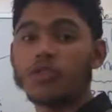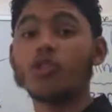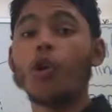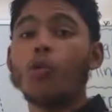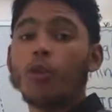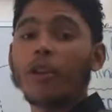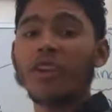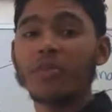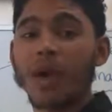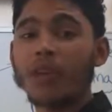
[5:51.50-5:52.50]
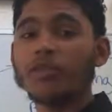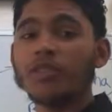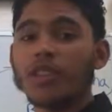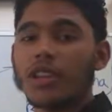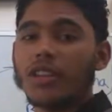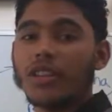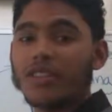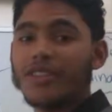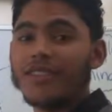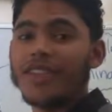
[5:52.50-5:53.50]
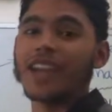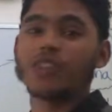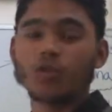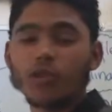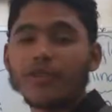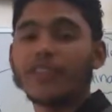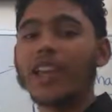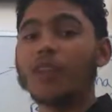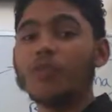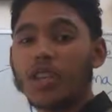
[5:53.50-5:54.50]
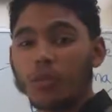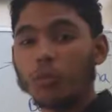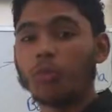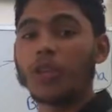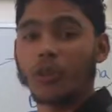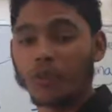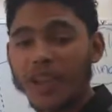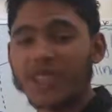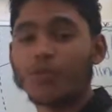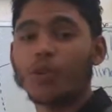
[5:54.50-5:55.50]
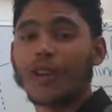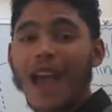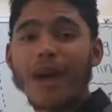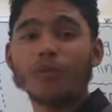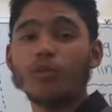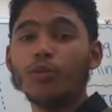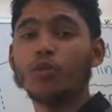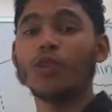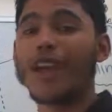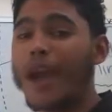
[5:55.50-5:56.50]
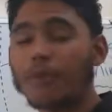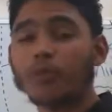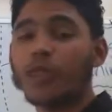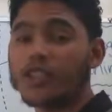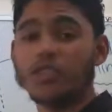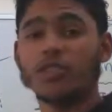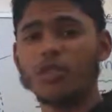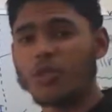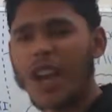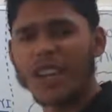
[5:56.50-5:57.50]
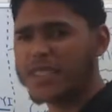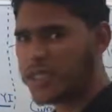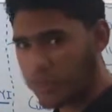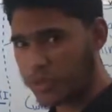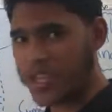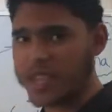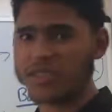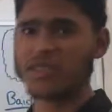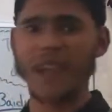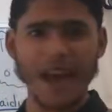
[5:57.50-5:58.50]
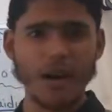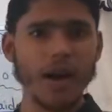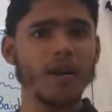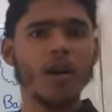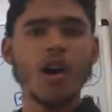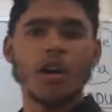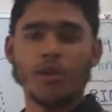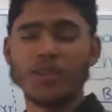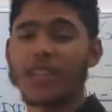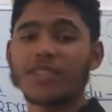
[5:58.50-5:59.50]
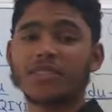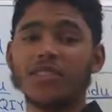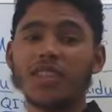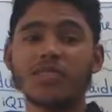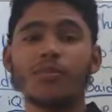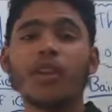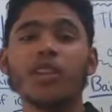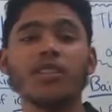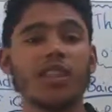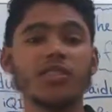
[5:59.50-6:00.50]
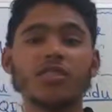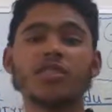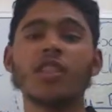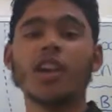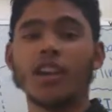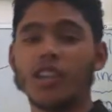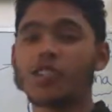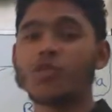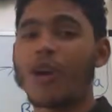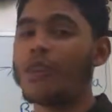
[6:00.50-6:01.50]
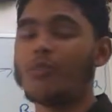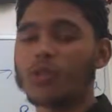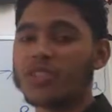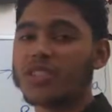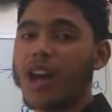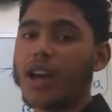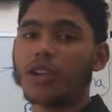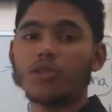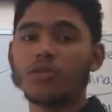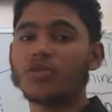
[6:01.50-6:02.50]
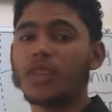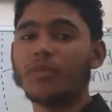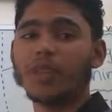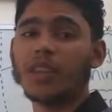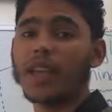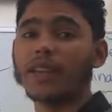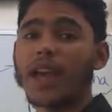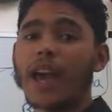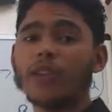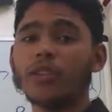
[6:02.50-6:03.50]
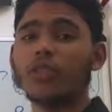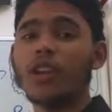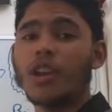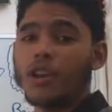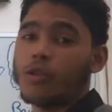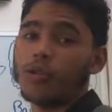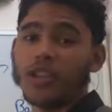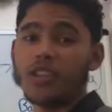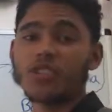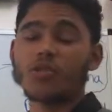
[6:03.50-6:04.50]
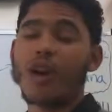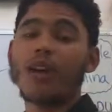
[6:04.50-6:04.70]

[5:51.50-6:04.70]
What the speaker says: Don't worry about that sort of thing. We can raise more capital. We'll do a capital raise. You kind of see it with Tesla now, how when Tesla needs money, they just issue out more stock or do something like that, or issue